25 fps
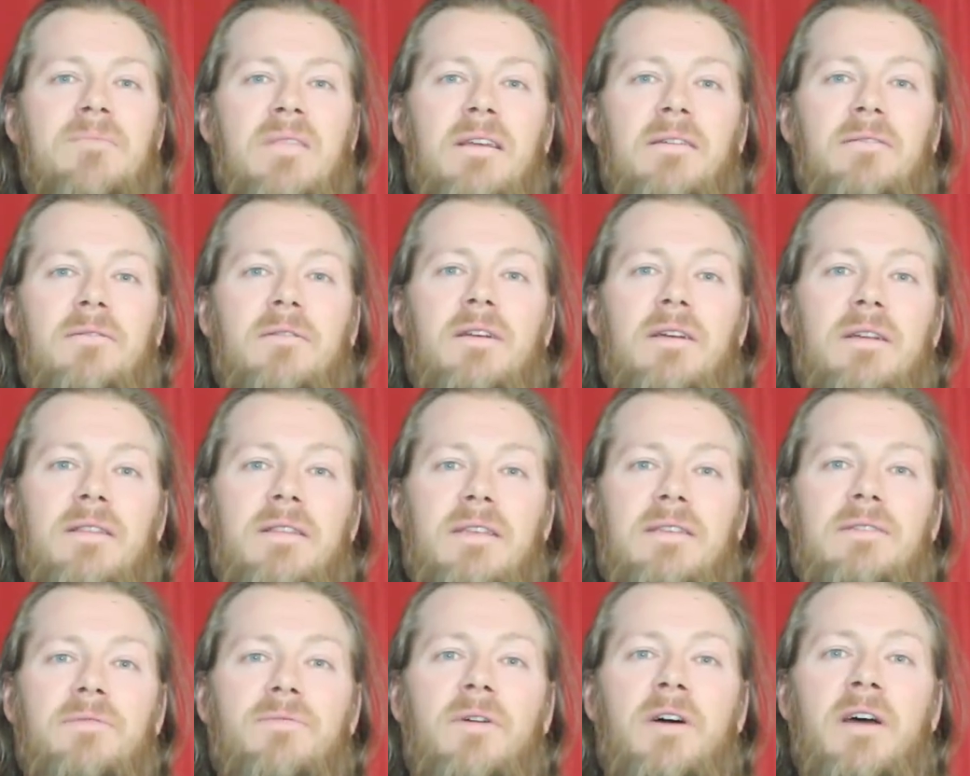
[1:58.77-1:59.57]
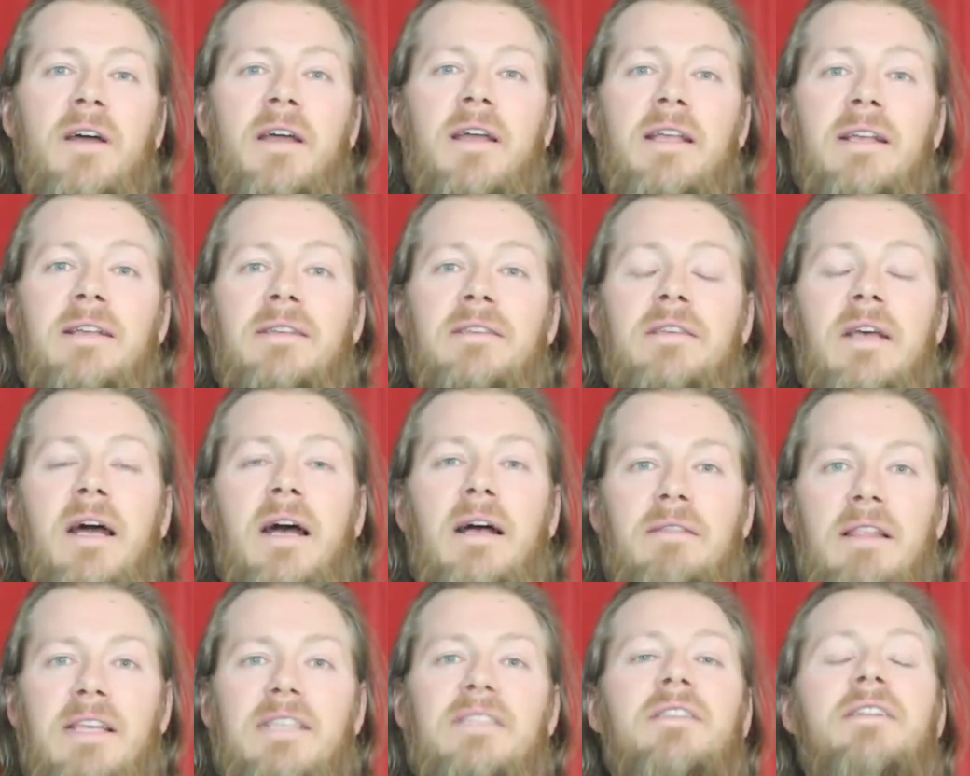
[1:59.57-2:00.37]
oh goodness, why is
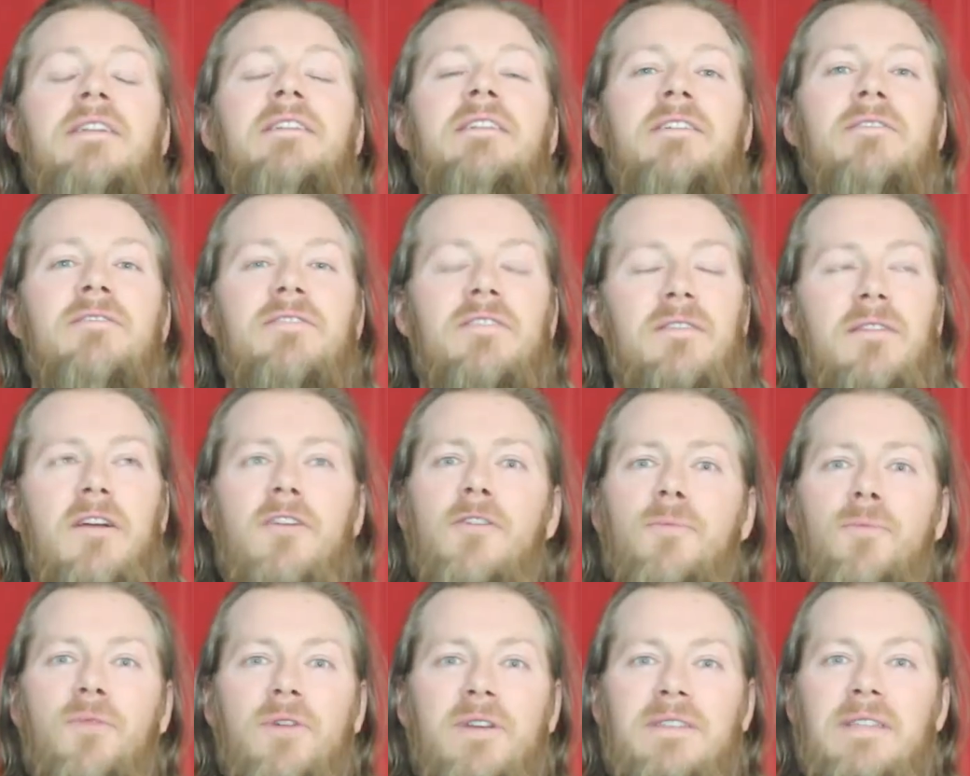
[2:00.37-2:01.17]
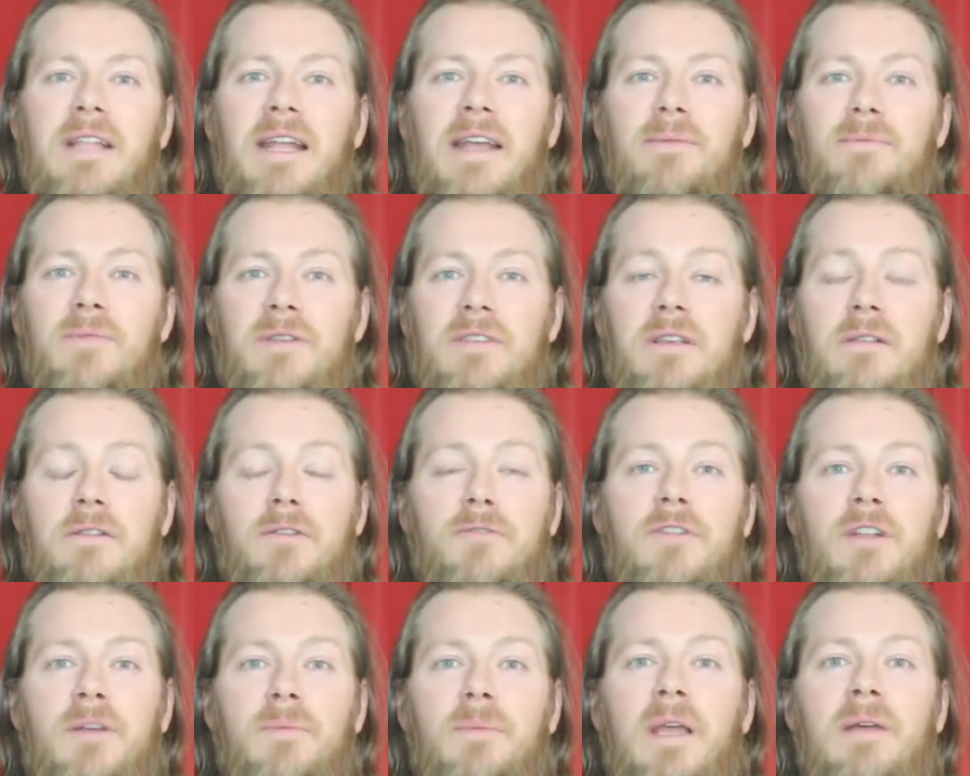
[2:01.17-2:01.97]
Leslie Nielsen, homeboy's name was
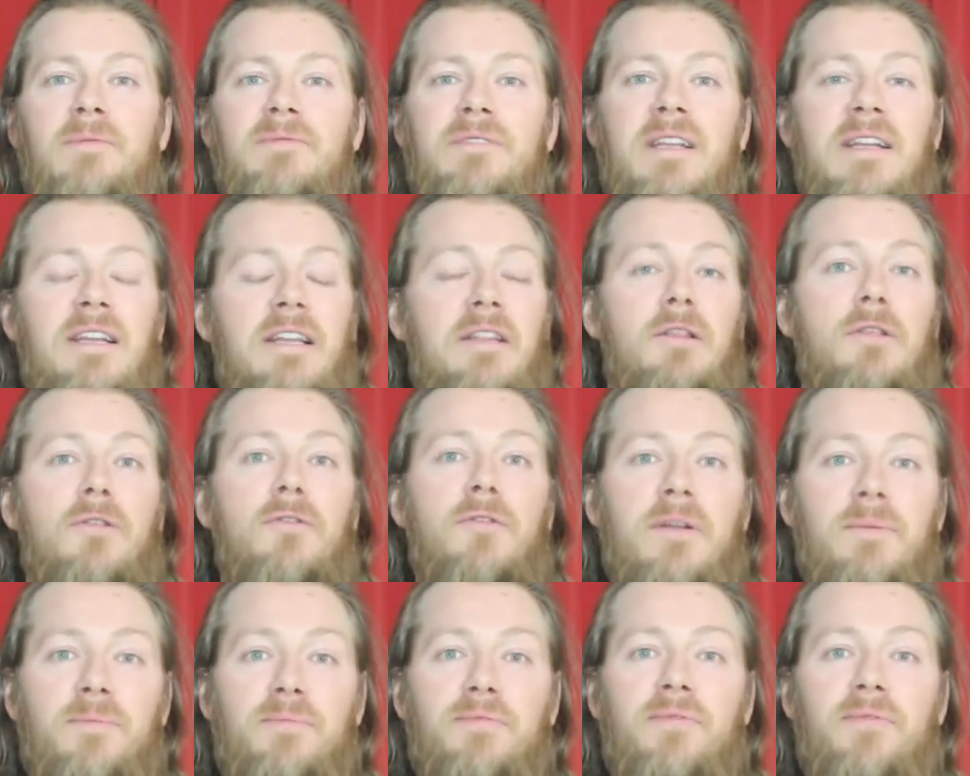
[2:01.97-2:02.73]
eluding me. I was thinking Lloyd